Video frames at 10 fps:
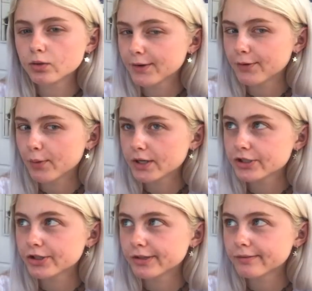Good
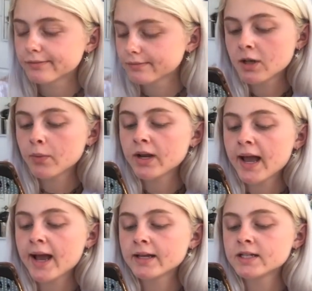question. Someone
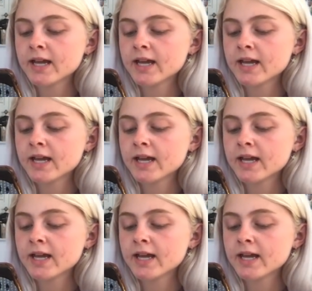asked,